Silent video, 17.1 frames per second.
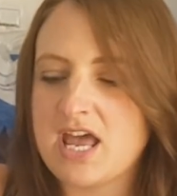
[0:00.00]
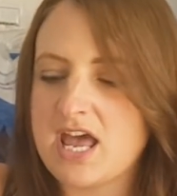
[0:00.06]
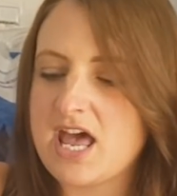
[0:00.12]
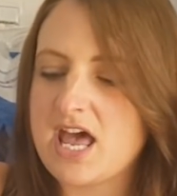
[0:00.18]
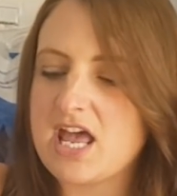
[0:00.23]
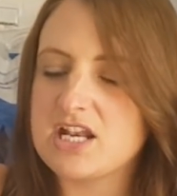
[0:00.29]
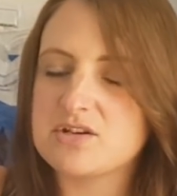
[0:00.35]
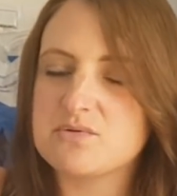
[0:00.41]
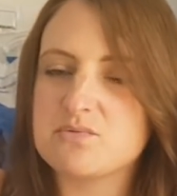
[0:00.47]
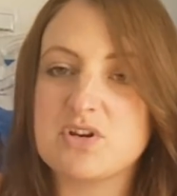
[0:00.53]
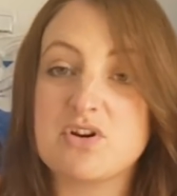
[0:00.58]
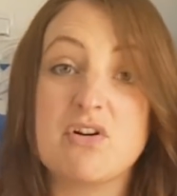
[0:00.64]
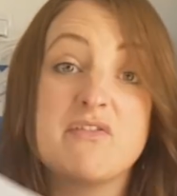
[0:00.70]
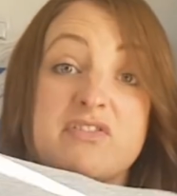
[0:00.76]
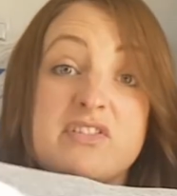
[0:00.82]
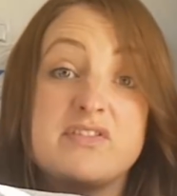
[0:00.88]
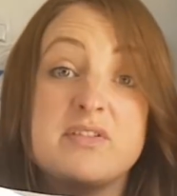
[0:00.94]
and we
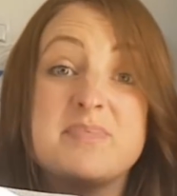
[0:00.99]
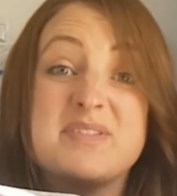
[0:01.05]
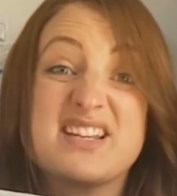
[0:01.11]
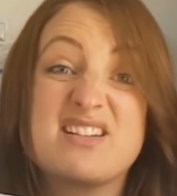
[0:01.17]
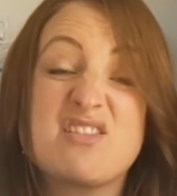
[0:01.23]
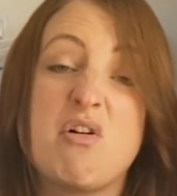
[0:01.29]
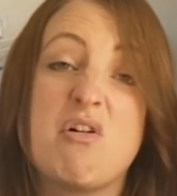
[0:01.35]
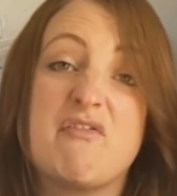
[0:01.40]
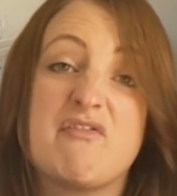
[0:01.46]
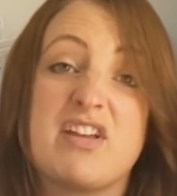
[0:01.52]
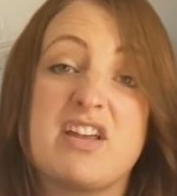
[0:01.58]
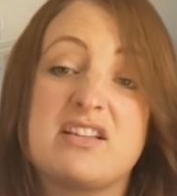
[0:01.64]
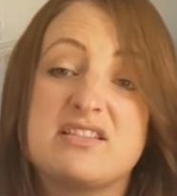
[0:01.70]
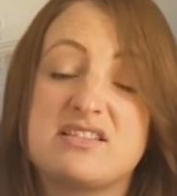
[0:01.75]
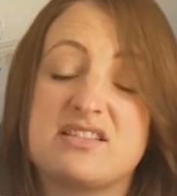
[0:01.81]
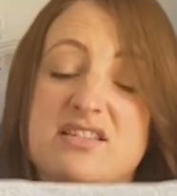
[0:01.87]
got 50% off it,